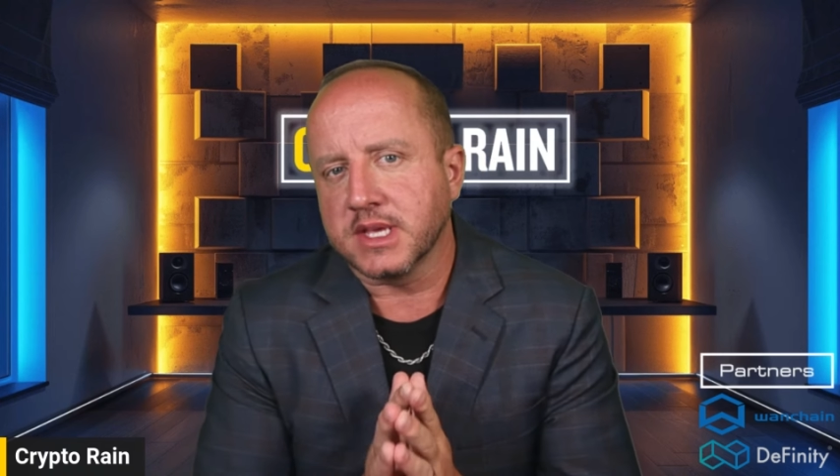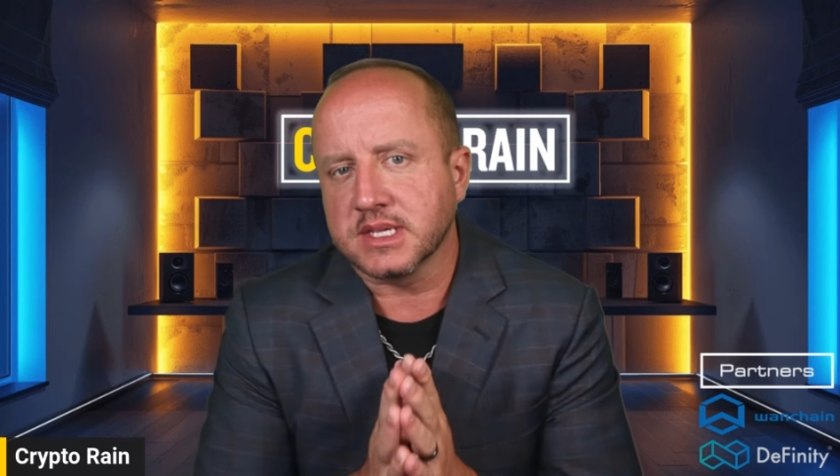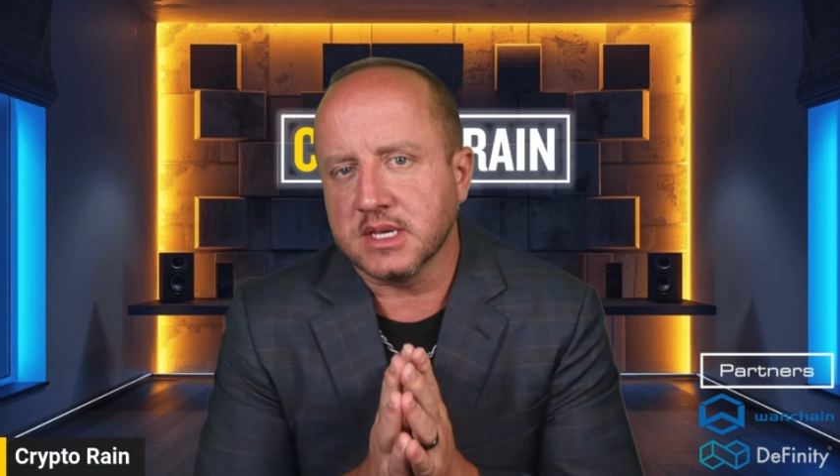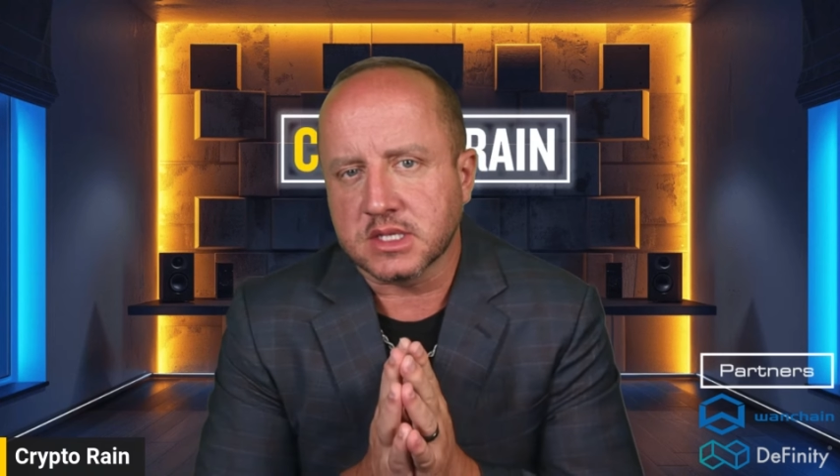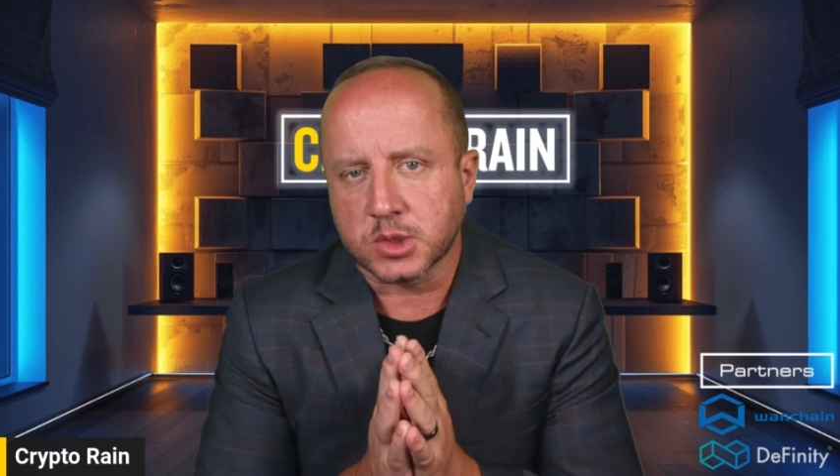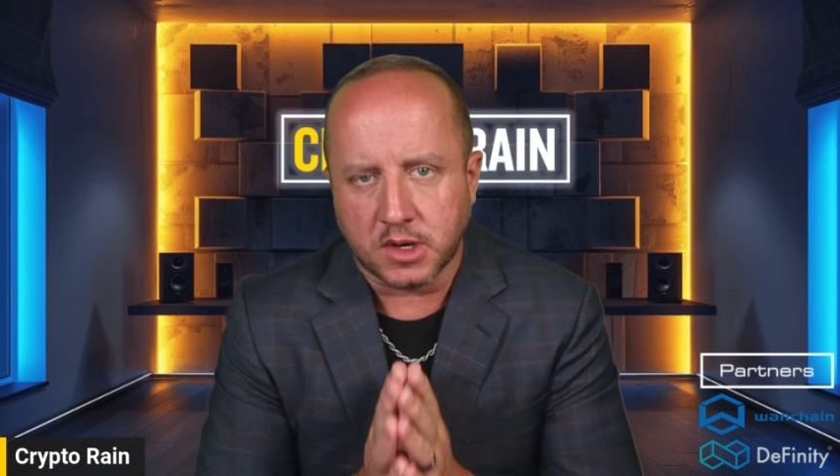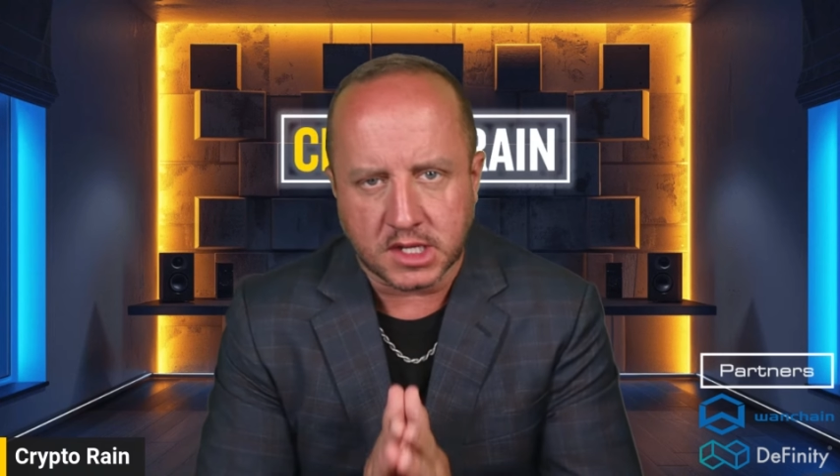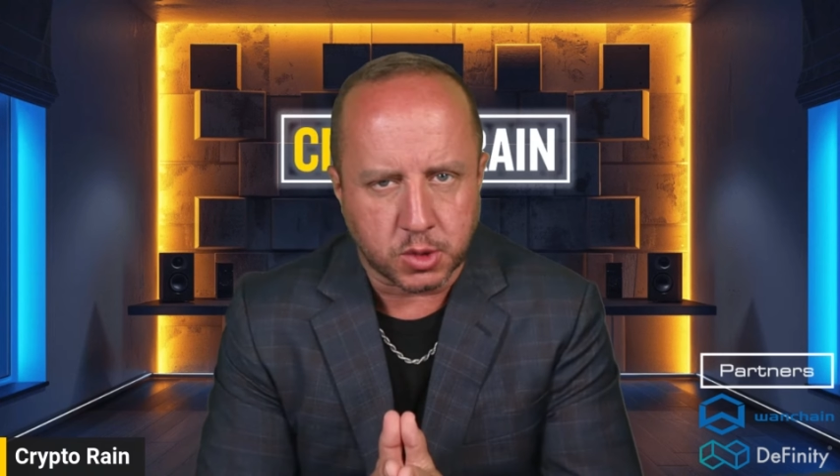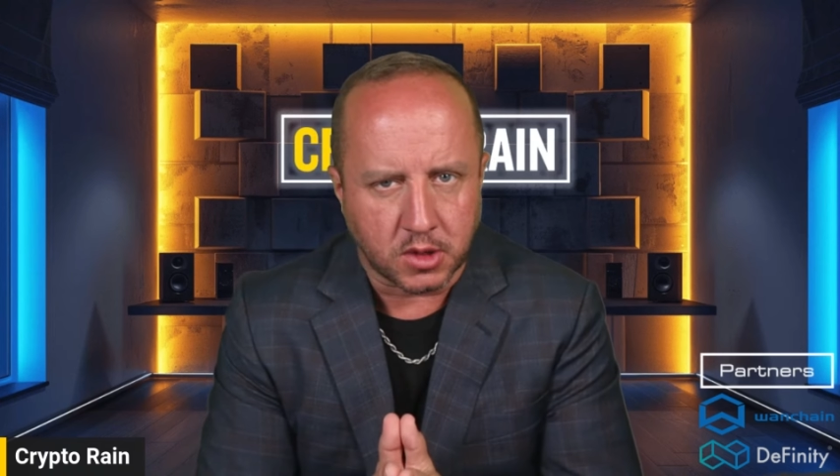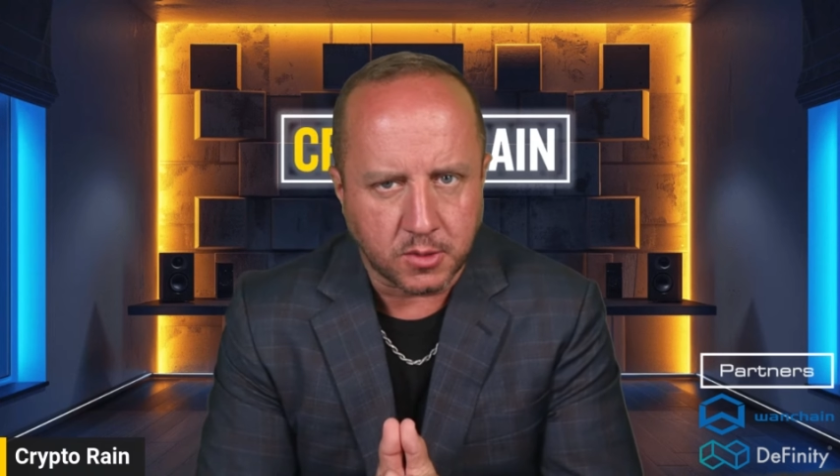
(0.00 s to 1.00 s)
since
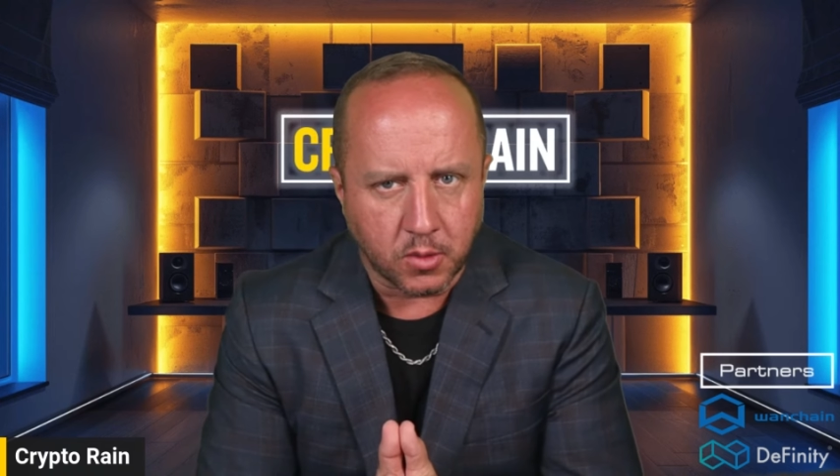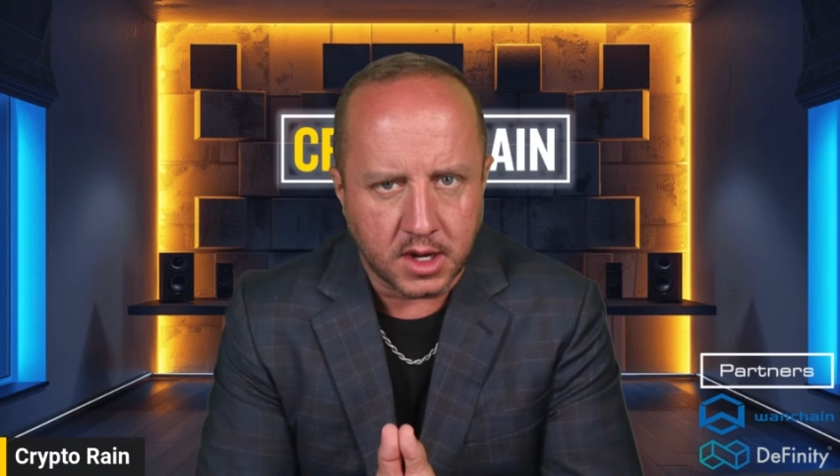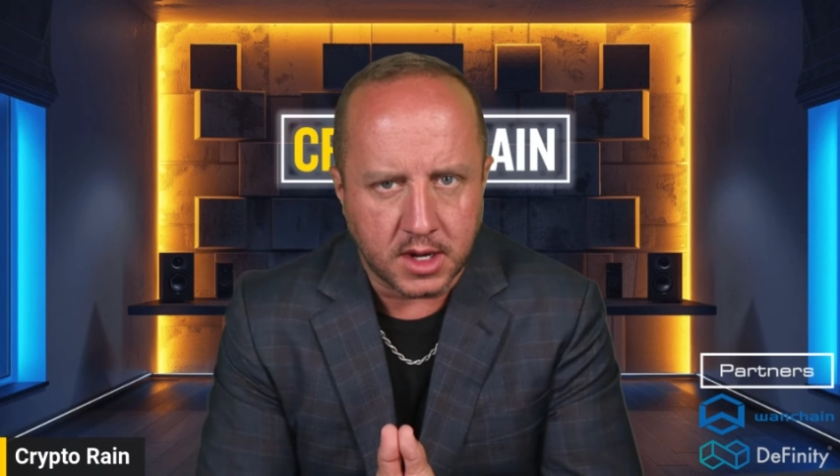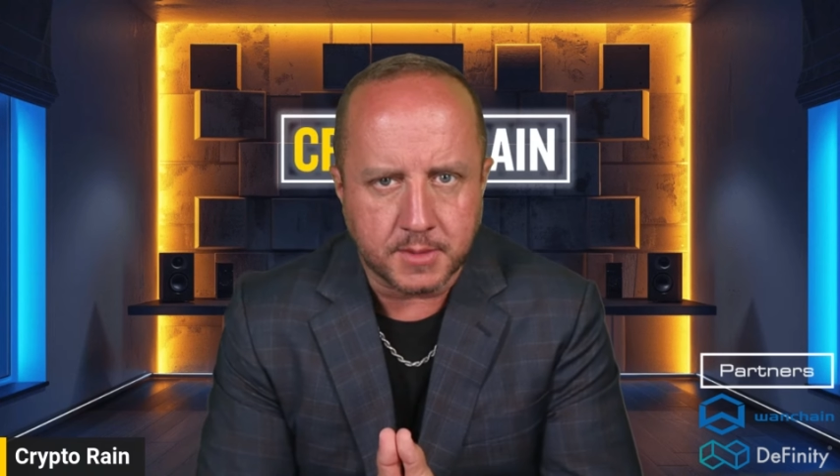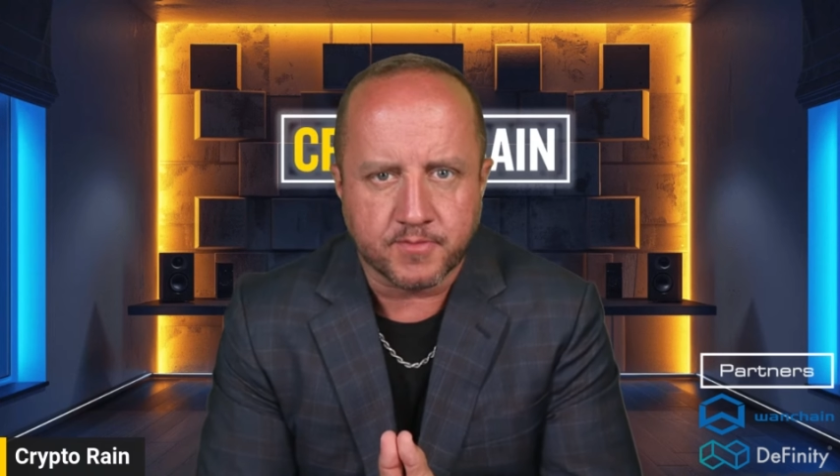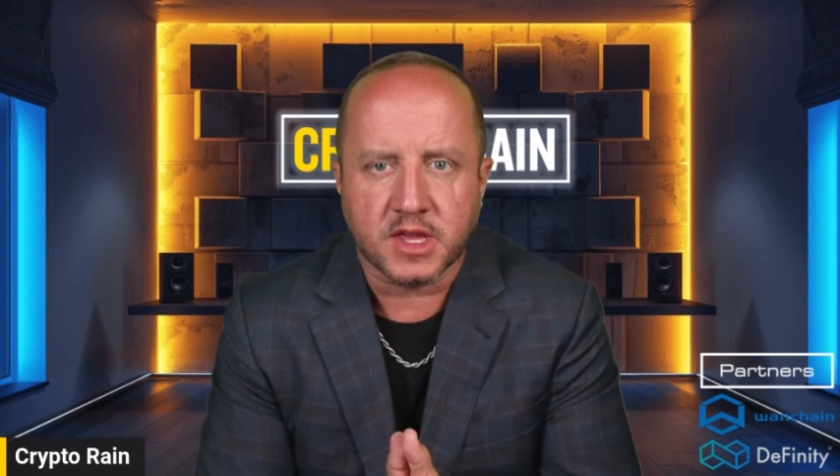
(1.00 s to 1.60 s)
2021.